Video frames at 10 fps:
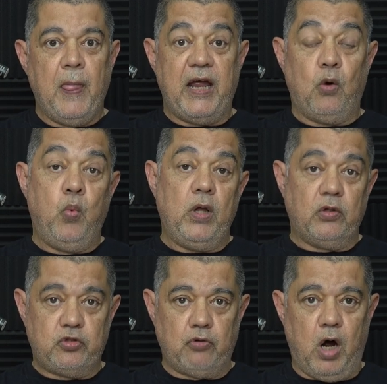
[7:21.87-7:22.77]
It will
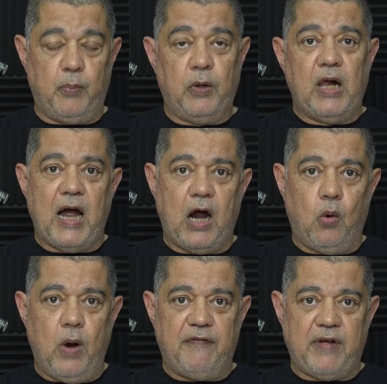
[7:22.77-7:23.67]
drop.
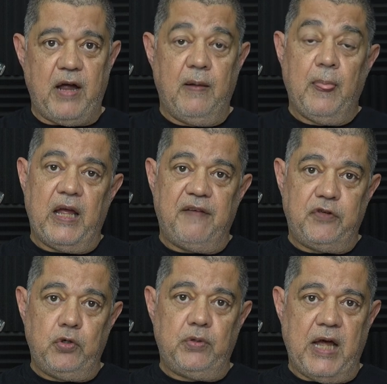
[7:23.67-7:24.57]
However,
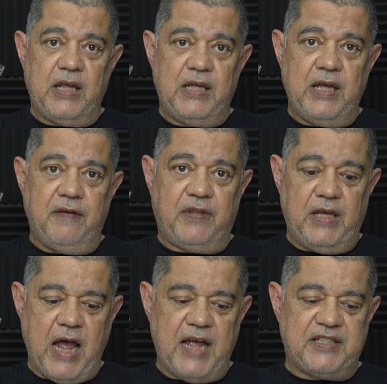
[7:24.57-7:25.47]
if you then give
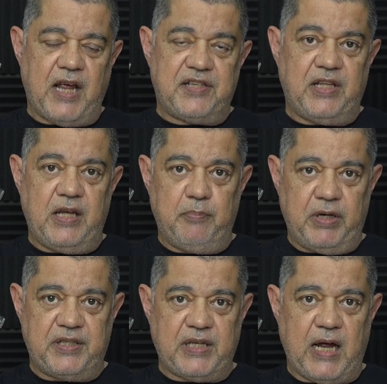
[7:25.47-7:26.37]
the S S D a bit
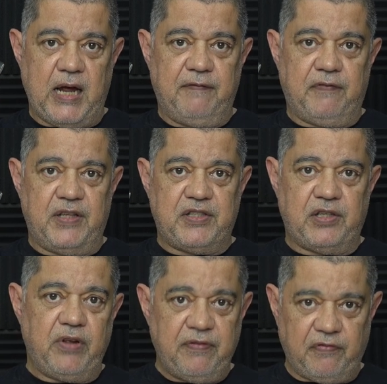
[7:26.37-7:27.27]
of time for it to
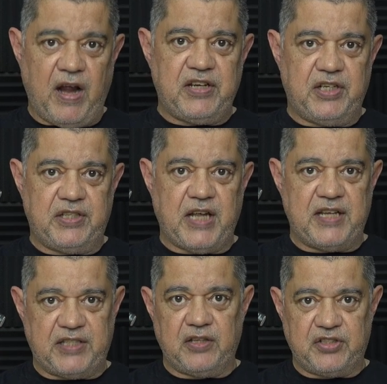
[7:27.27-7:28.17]
refresh its
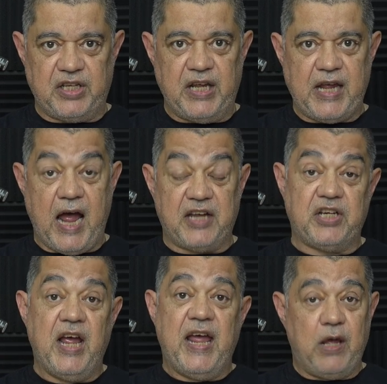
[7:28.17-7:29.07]
S L C cache,
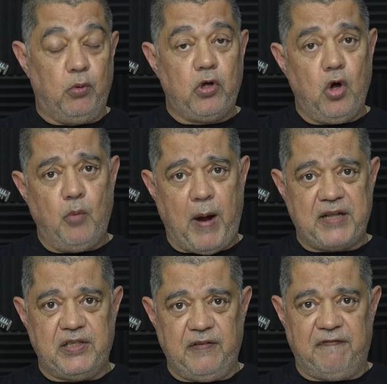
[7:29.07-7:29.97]
it will go back
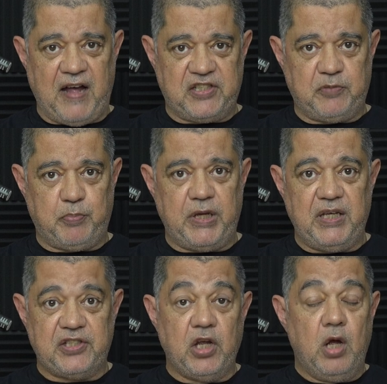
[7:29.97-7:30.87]
to the fast
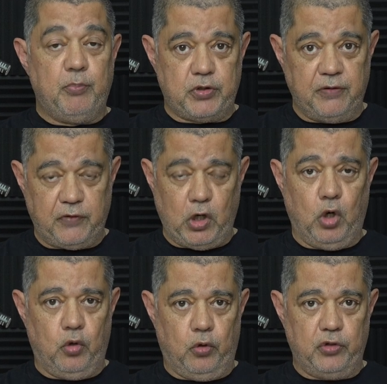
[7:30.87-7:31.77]
speeds. But of
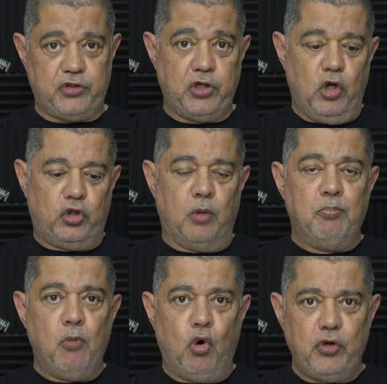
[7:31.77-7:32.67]
course, the
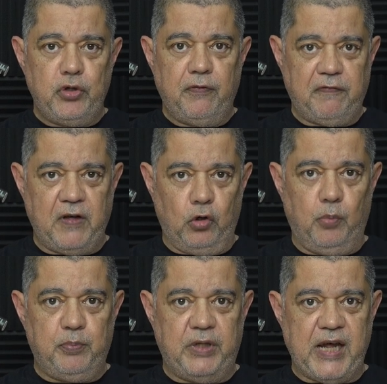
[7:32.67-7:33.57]
more you fill
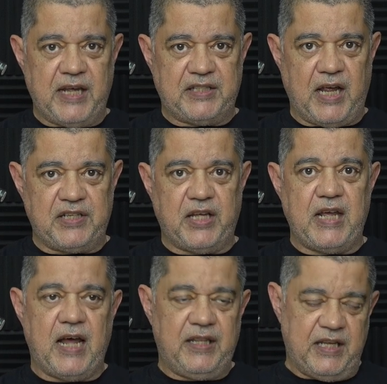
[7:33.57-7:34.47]
up the S S
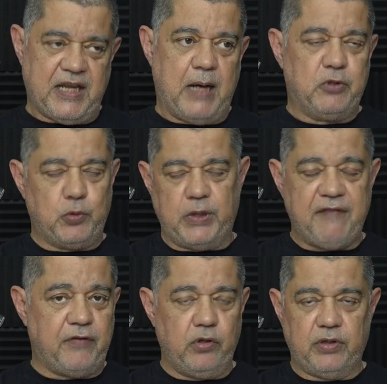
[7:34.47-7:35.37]
D, and this happens with
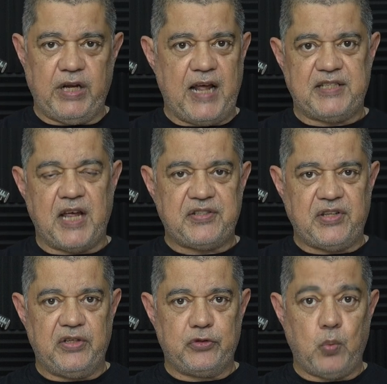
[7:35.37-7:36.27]
every other S S
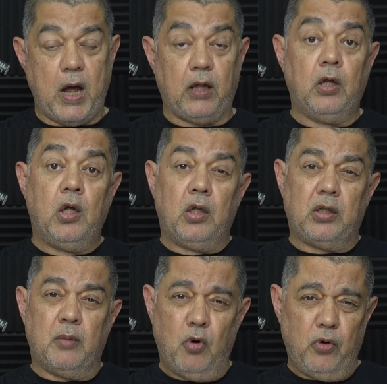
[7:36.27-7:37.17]
D as well,
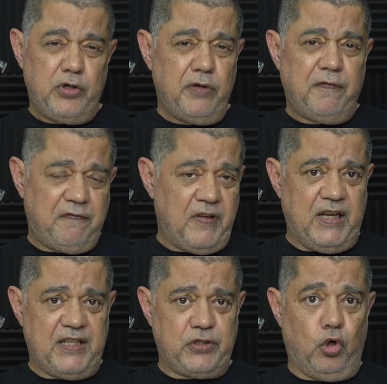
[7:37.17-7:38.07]
the more you fill
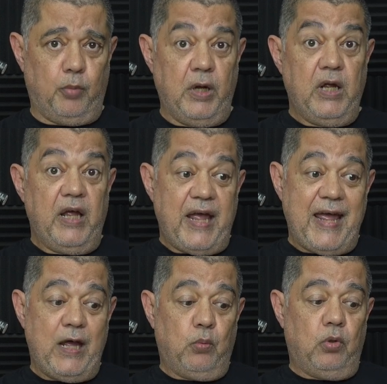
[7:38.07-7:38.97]
it up,
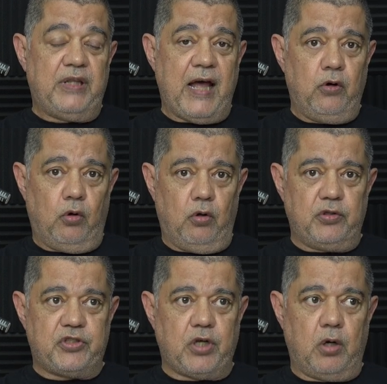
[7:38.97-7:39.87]
it will then
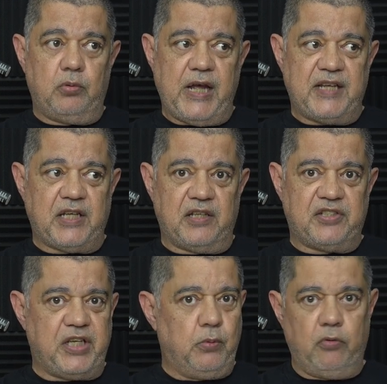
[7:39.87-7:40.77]
also, the S L
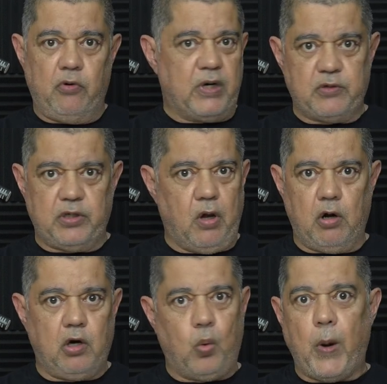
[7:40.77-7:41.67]
C will run out a
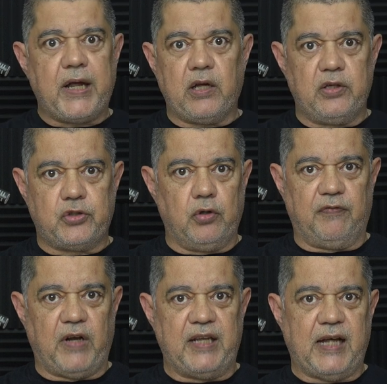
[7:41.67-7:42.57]
lot quicker and
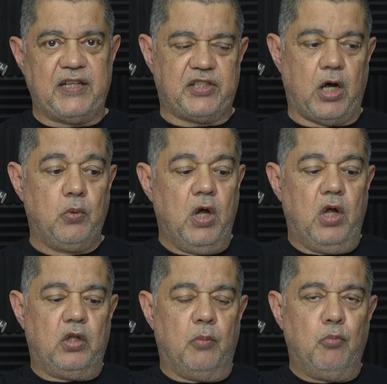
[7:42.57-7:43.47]
stuff like that. So
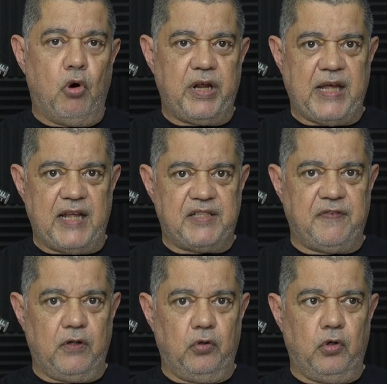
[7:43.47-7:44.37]
the more it gets
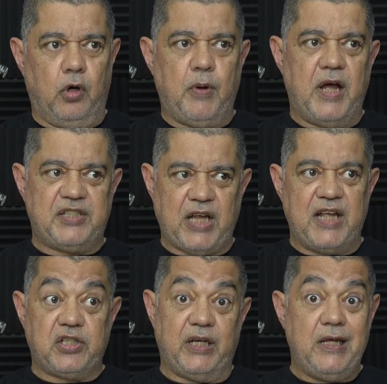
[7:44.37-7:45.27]
filled up,
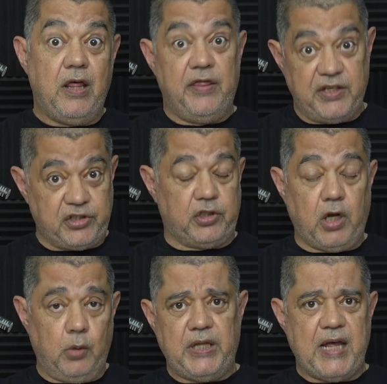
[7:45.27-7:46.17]
essentially the
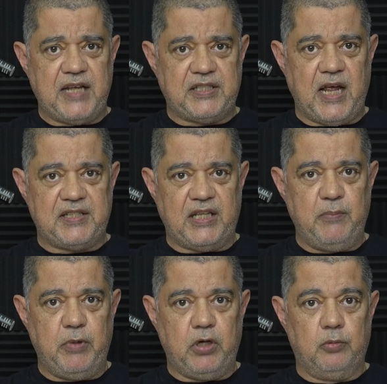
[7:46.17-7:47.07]
slower the S S D
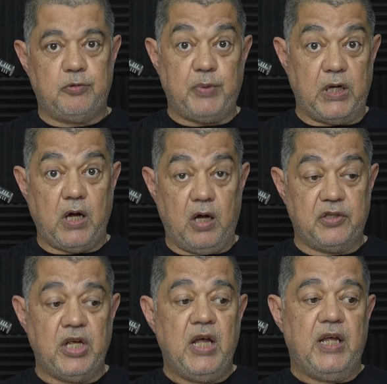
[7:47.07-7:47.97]
becomes,
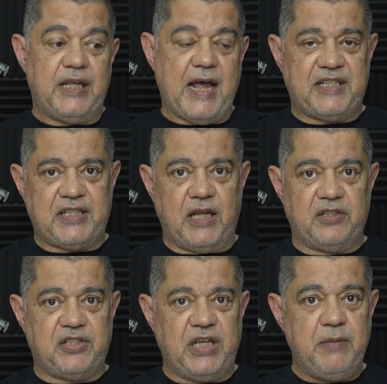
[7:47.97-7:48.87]
because the S L
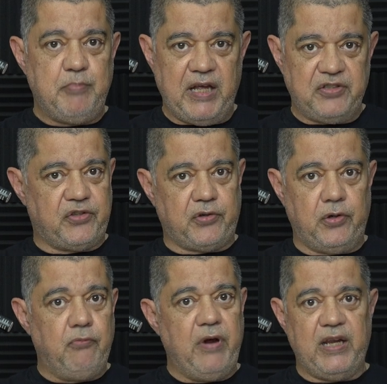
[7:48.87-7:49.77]
C burns
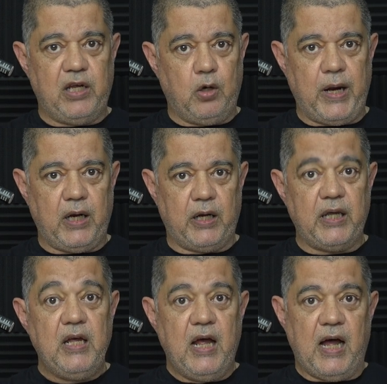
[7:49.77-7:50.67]
through really
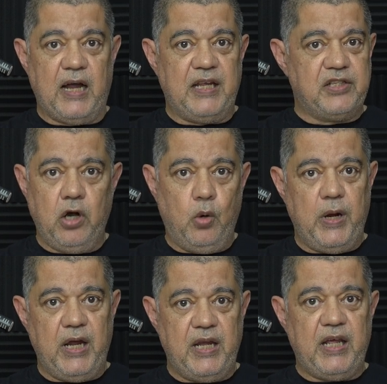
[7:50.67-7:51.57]
quickly and is
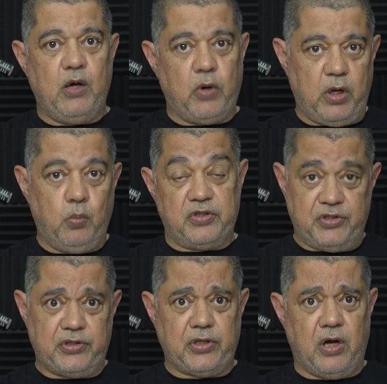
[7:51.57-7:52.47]
nowhere near what it was
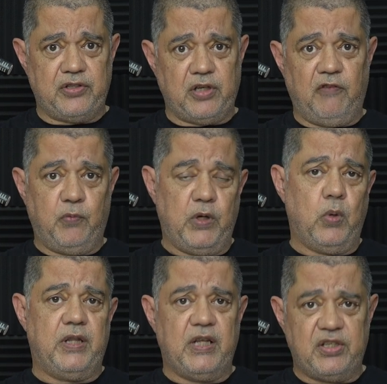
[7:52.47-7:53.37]
to start off with
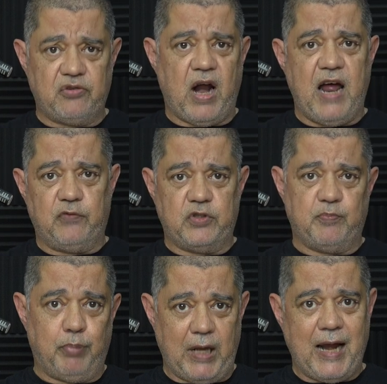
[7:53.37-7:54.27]
when the drive was
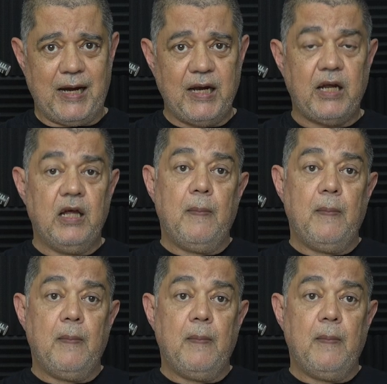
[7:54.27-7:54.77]
blank.